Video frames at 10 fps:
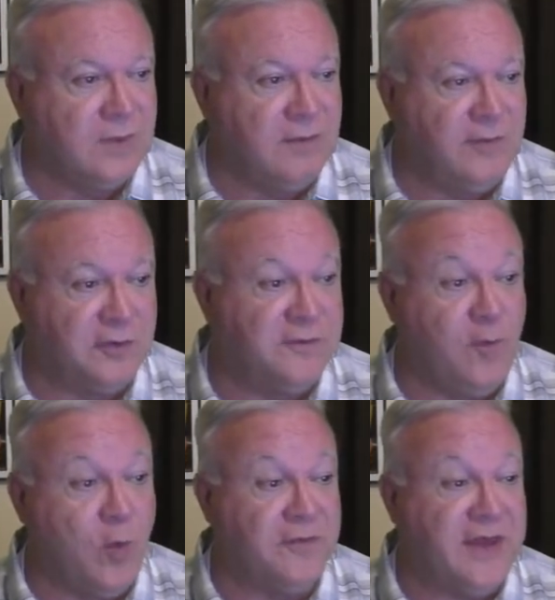Verse
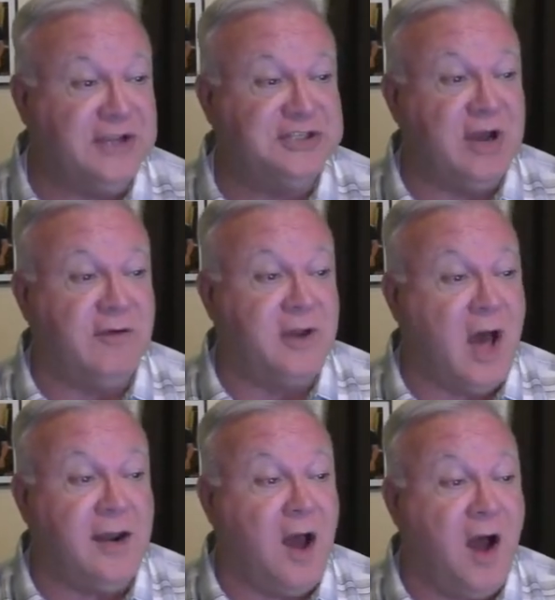4 They shall
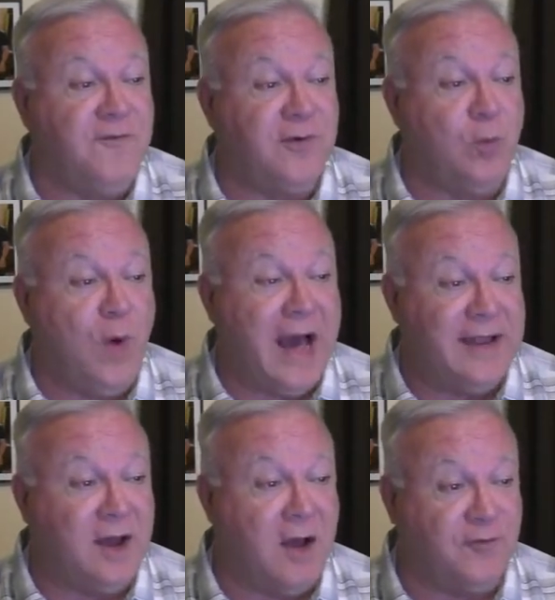not offer
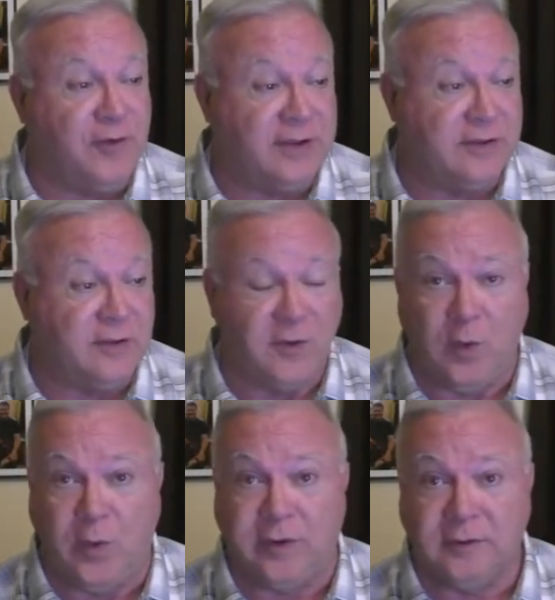wine offerings to the
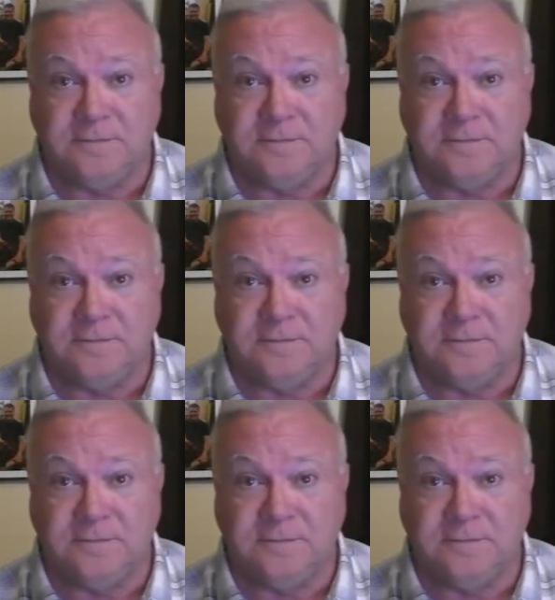Lord.